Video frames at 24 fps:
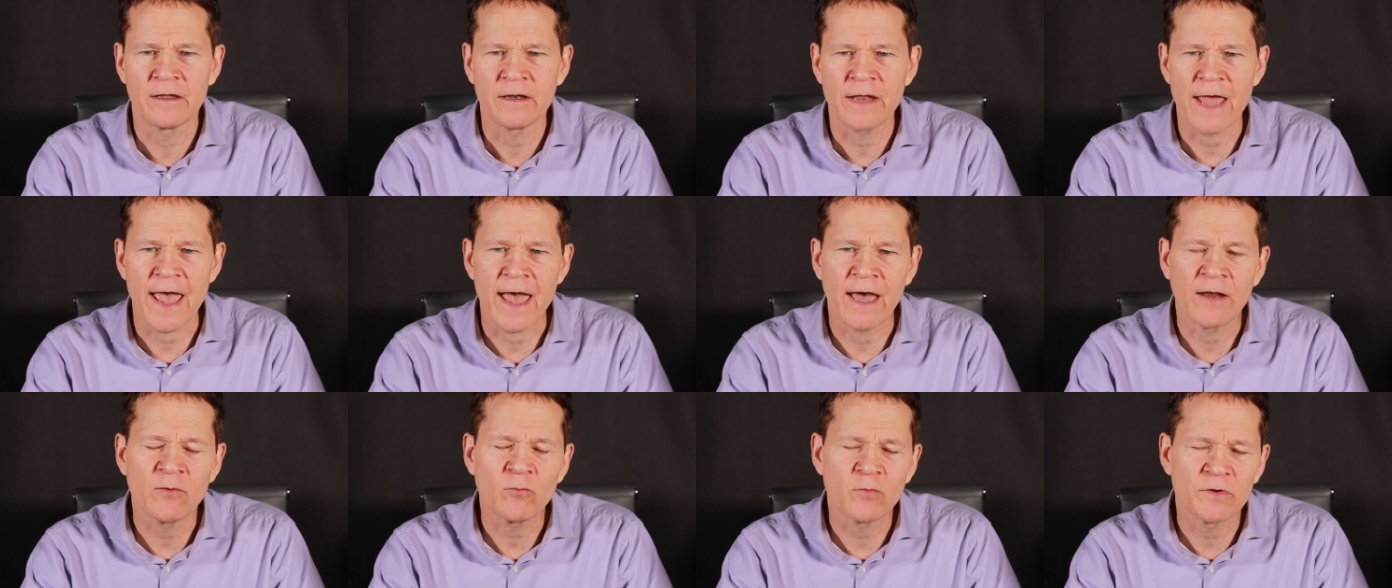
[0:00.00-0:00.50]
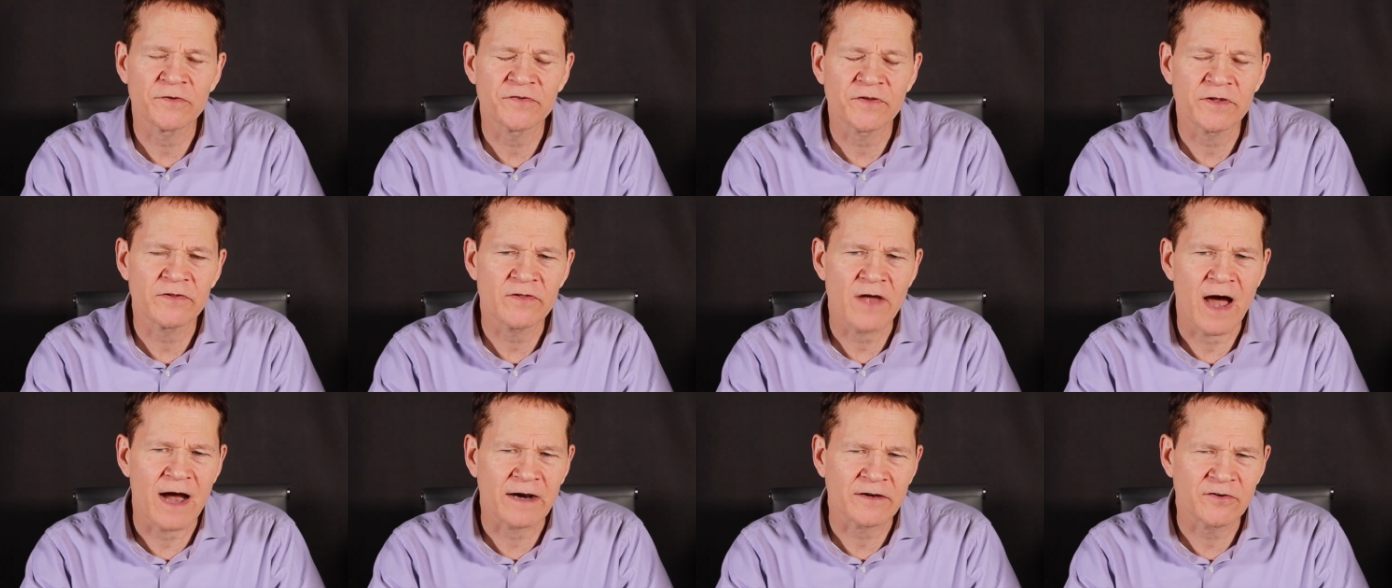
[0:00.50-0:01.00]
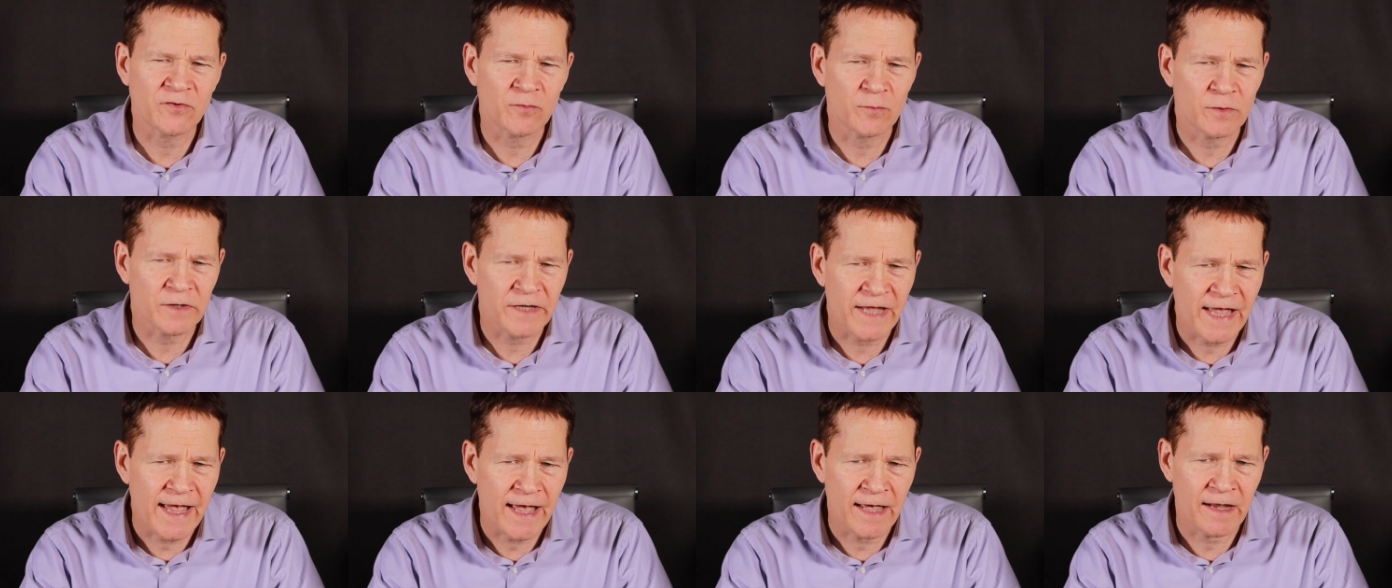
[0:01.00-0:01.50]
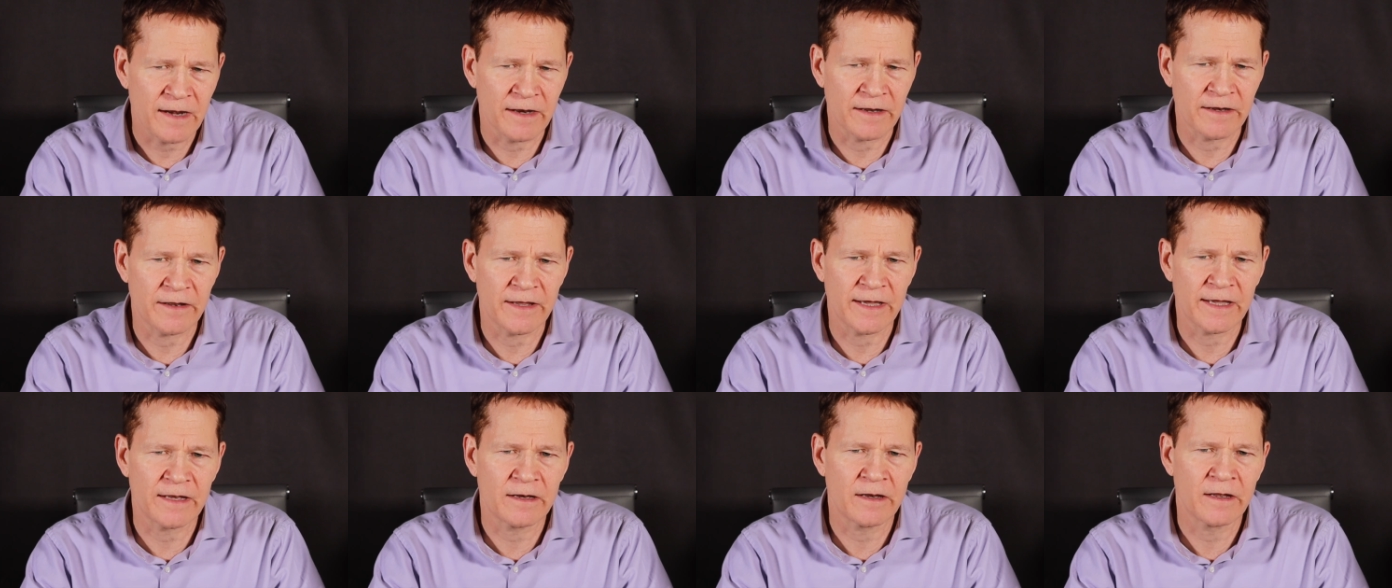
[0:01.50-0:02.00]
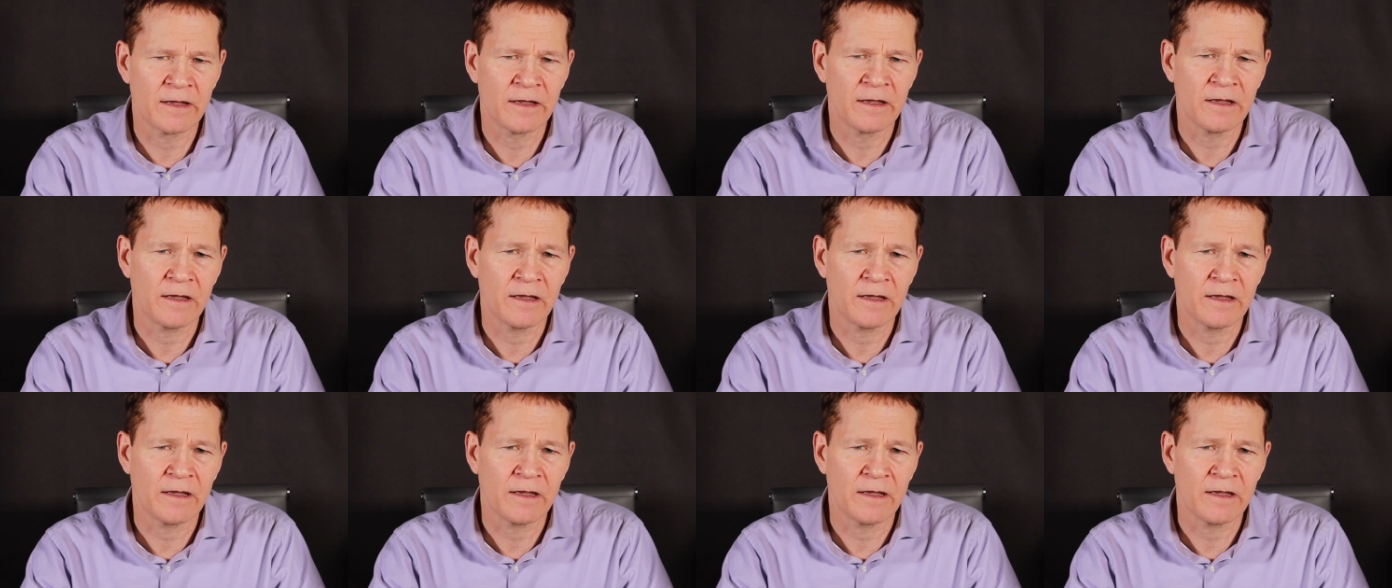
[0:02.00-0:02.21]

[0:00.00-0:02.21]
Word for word: and was a doctoral candidate